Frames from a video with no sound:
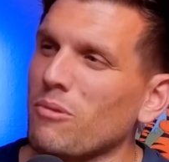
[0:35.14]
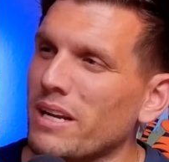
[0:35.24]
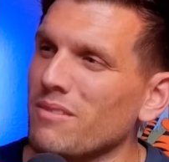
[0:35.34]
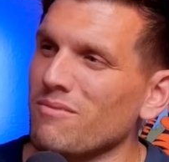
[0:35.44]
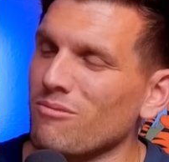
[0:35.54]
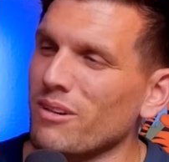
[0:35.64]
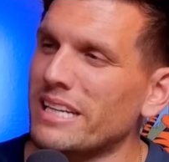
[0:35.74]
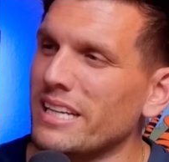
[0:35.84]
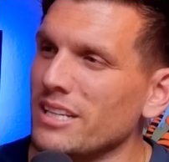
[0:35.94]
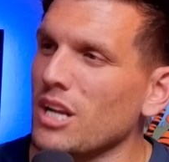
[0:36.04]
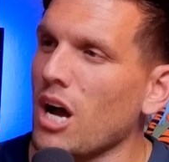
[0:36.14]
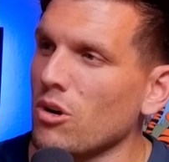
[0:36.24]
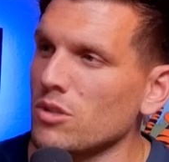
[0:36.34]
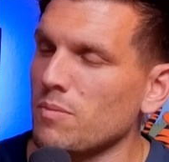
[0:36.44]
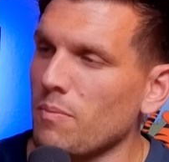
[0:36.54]
really
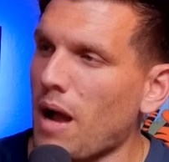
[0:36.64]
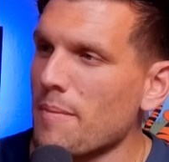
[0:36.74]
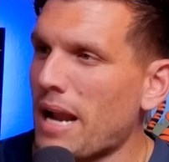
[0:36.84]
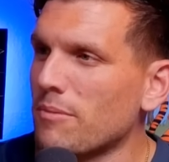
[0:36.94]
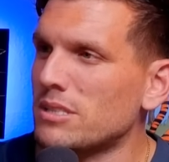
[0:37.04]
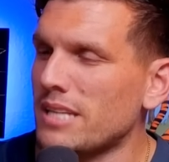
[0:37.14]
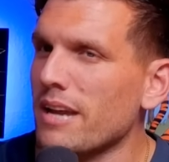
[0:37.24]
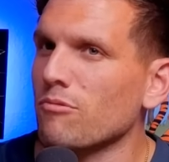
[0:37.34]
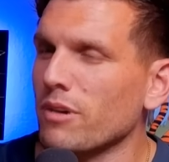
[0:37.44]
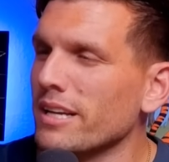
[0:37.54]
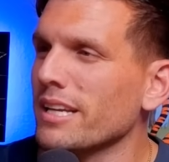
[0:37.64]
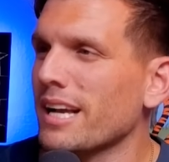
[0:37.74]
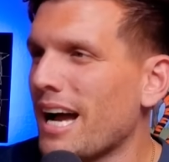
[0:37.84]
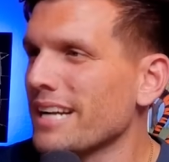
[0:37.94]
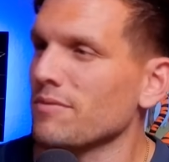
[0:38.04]
knows. I mean, I would say really
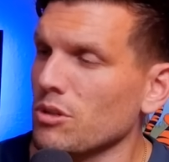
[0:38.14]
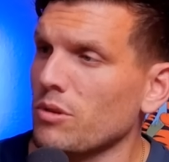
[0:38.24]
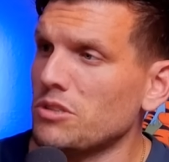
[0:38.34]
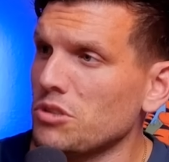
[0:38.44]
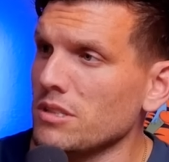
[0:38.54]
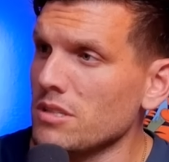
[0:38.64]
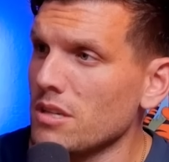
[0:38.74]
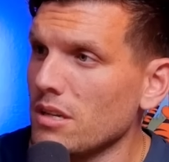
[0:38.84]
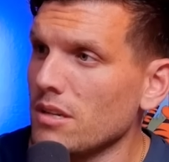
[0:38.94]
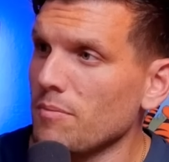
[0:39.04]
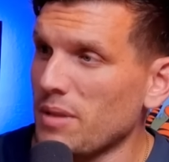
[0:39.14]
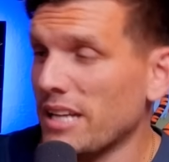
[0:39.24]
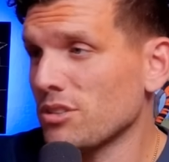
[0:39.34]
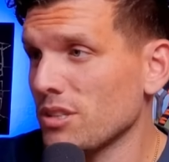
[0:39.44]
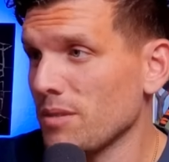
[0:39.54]
kind of the Christians, but
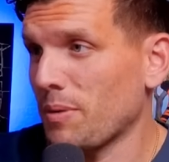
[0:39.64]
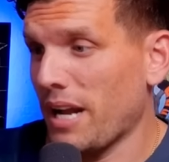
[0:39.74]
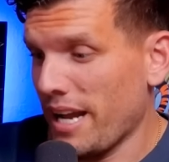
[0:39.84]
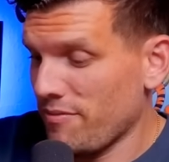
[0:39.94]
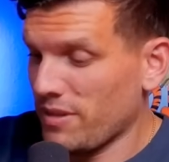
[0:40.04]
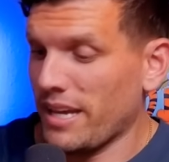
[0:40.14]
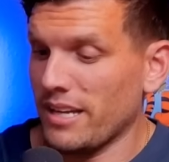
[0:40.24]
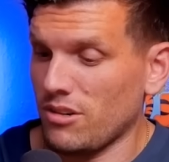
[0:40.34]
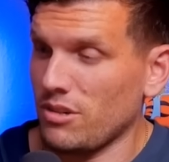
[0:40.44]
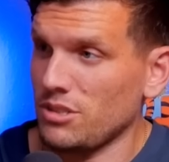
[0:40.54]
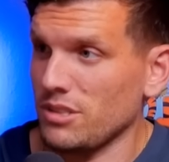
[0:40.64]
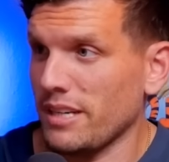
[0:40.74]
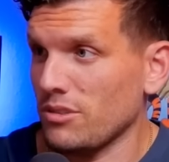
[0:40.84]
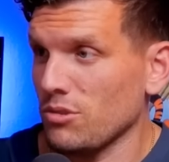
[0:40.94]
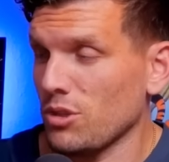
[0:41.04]
that's but I have Christian
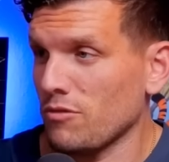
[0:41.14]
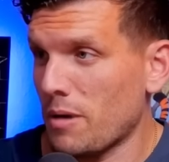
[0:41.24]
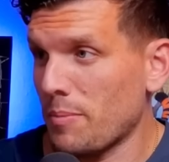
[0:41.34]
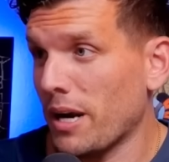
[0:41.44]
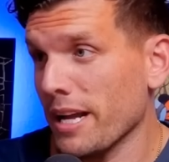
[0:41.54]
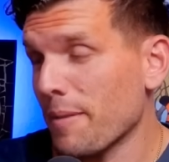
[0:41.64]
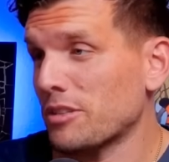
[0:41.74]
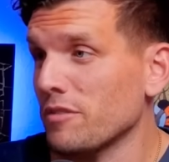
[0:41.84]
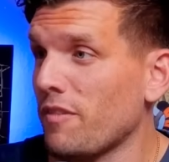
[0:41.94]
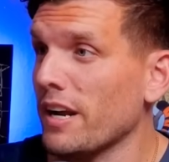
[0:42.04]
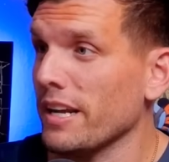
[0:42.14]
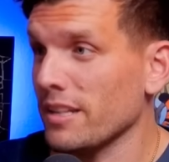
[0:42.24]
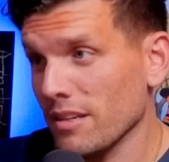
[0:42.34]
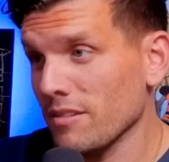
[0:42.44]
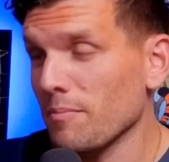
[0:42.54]
tattoos all over my body. I'm actually fighting
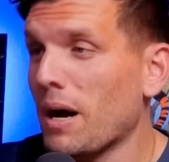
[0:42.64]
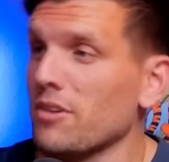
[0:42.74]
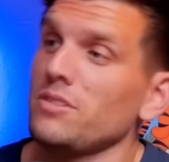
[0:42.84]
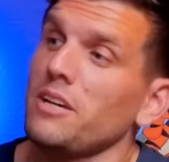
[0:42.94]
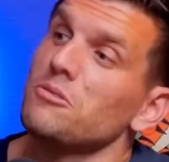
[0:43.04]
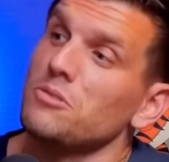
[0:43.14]
in the modern day